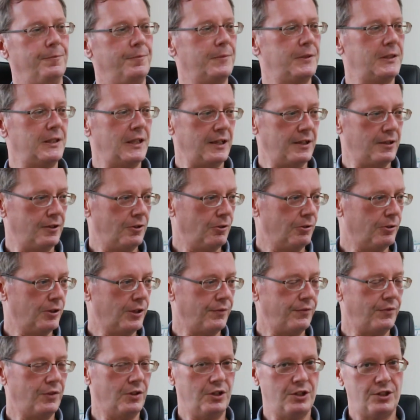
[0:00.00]
technical
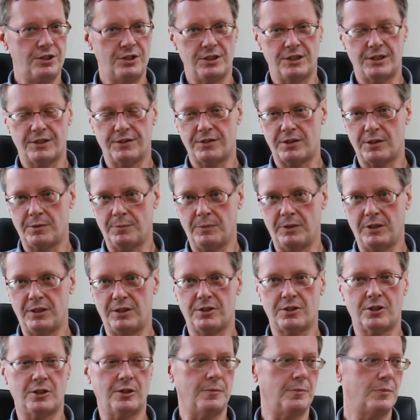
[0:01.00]
definitions of some of these
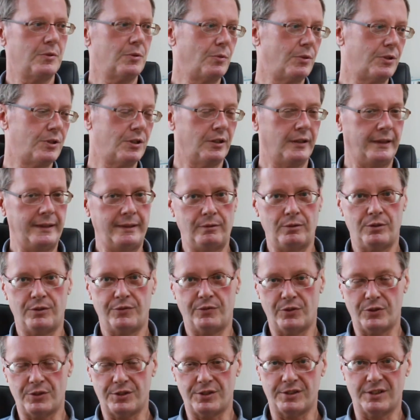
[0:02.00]
terms. What's a language
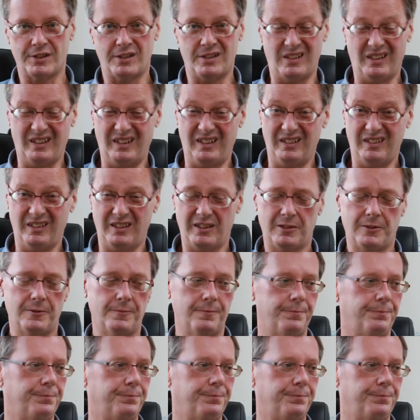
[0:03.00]
versus a dialect?